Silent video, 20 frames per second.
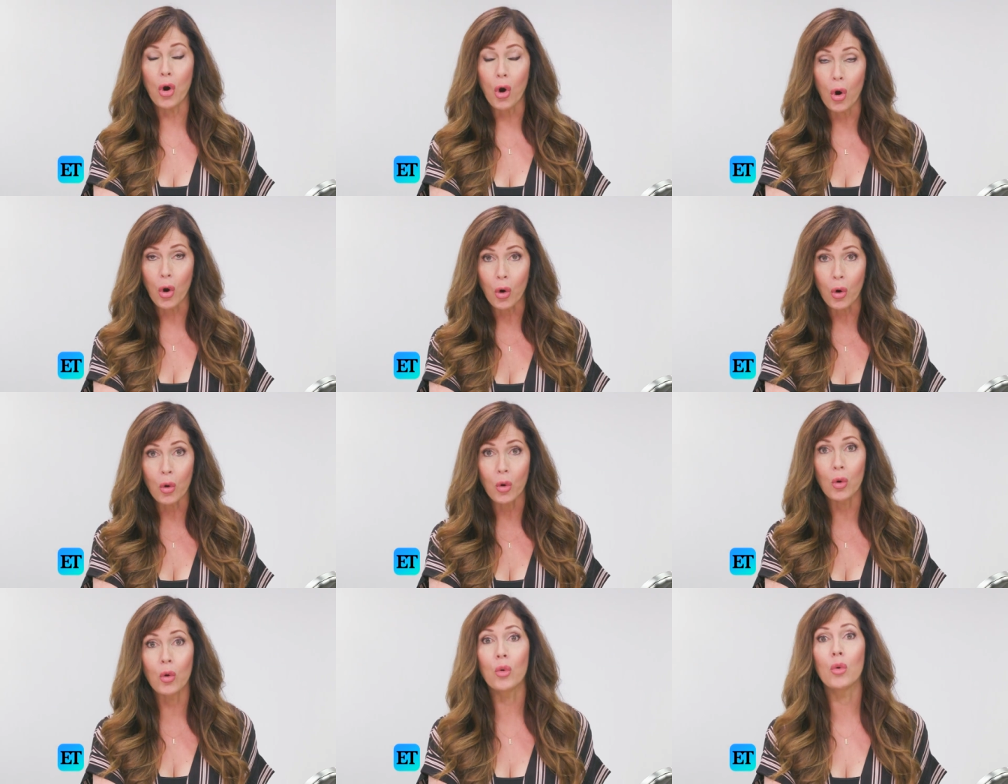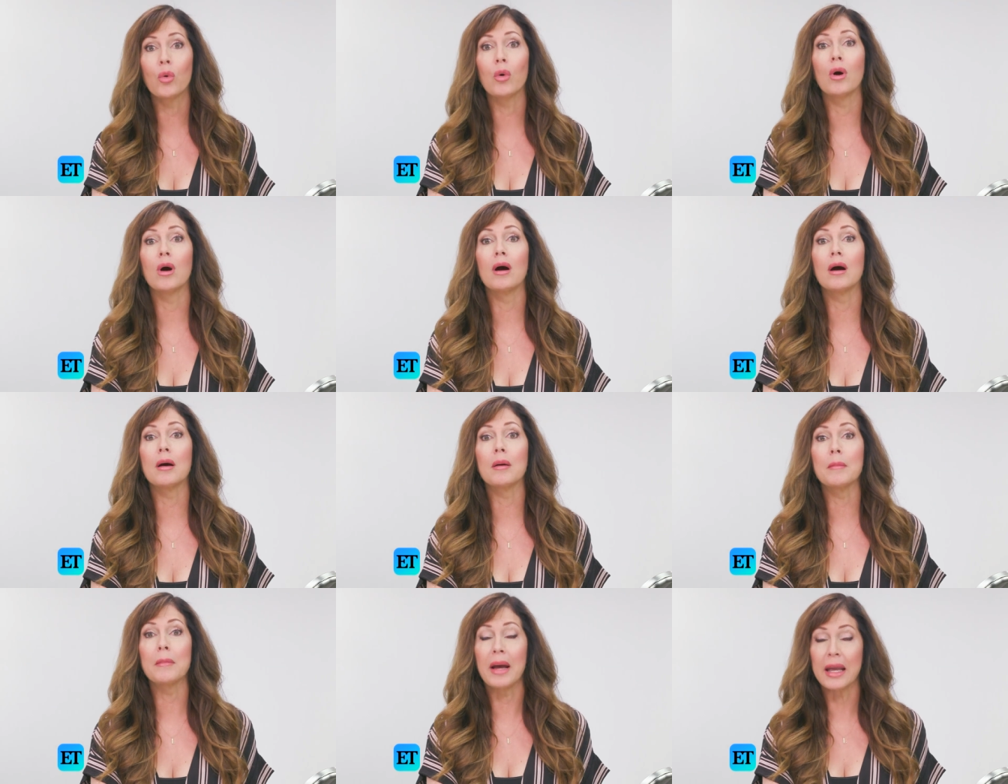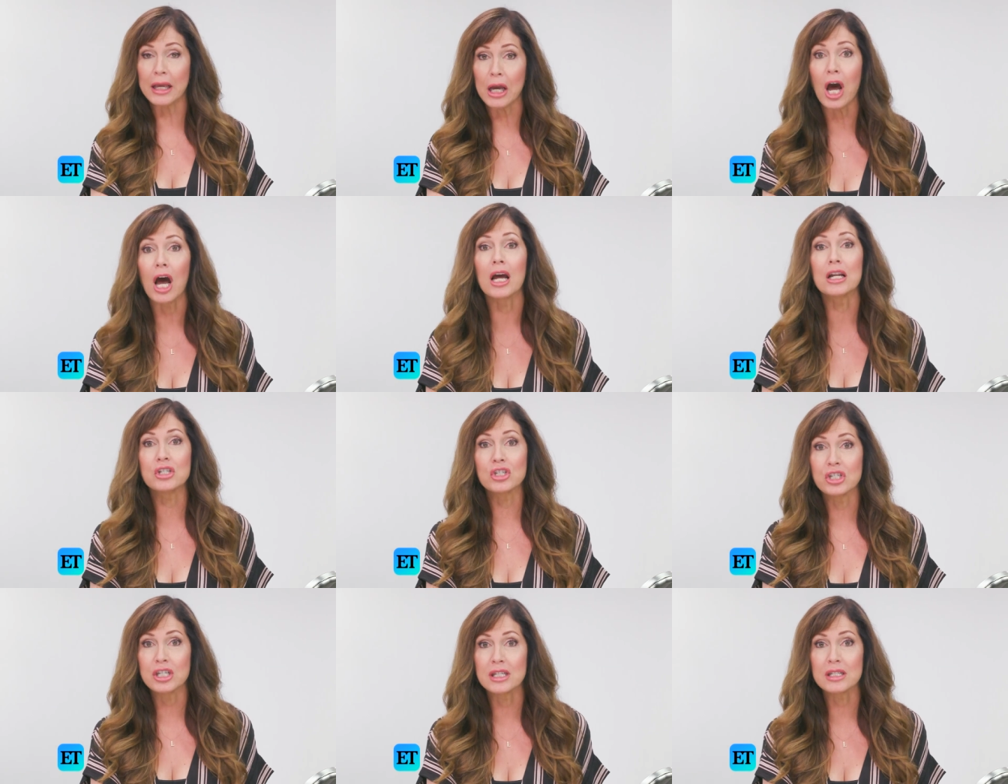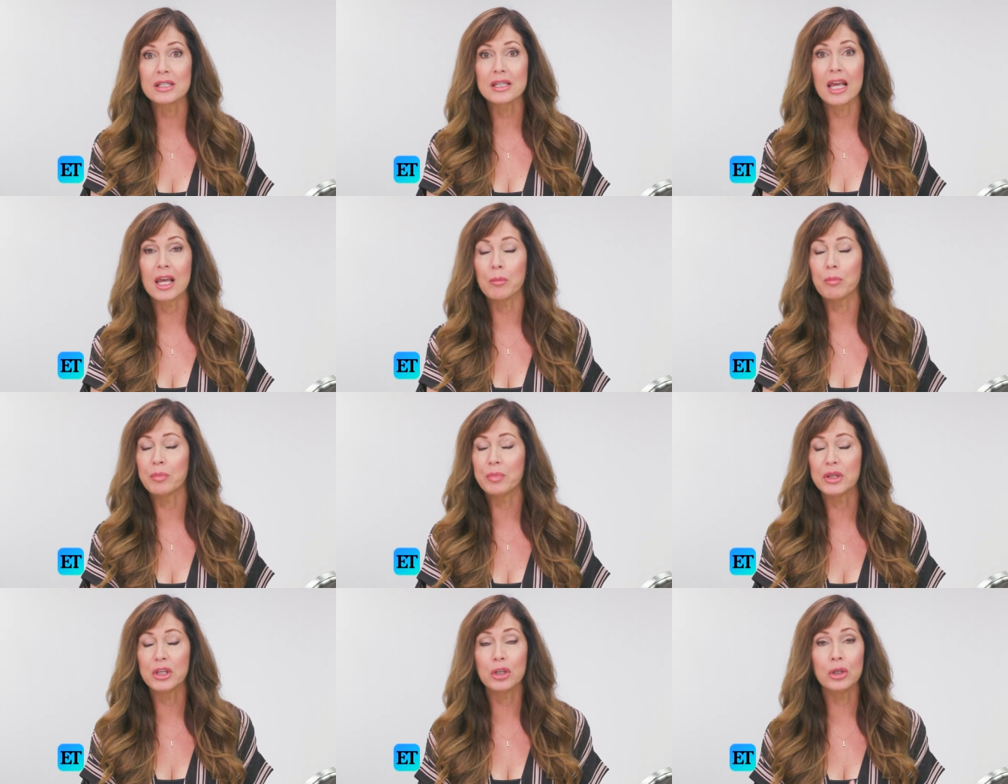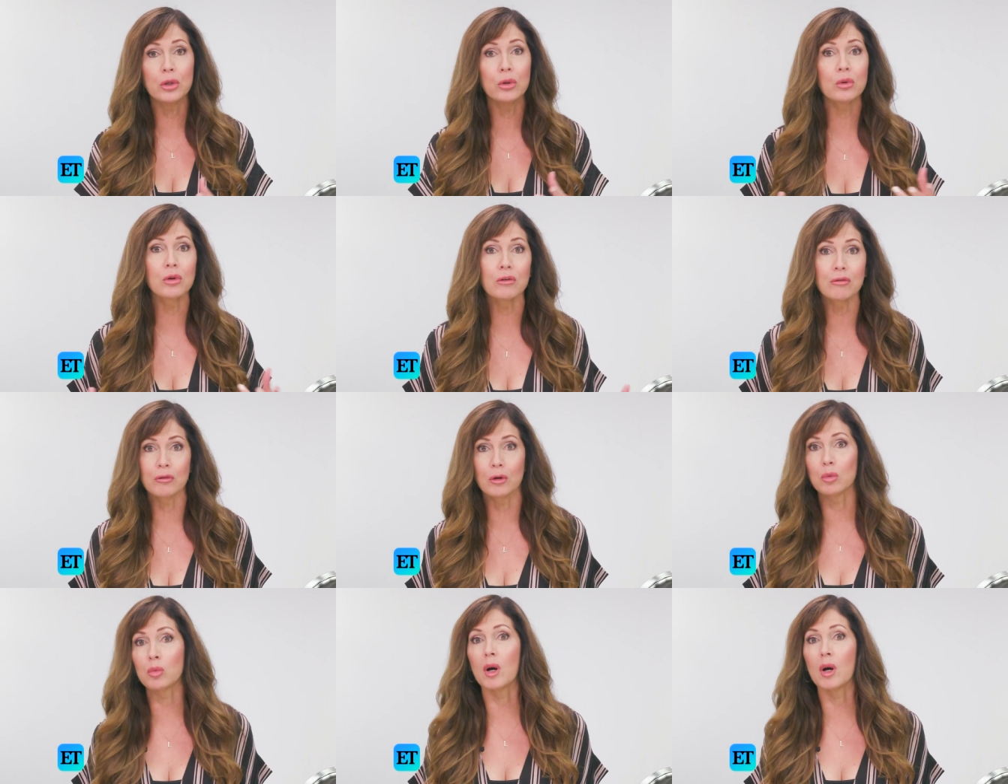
oh my God, she's a beautiful